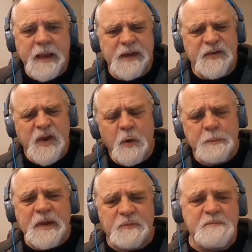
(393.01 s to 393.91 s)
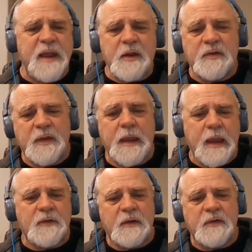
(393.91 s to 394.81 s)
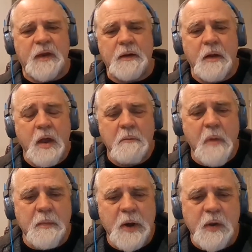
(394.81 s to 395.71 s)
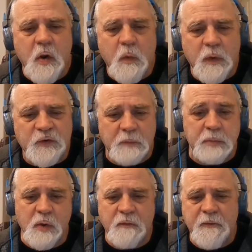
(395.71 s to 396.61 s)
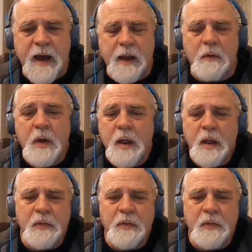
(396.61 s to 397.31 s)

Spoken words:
NCRB's biggest thing, as I said a moment ago, was the blue file.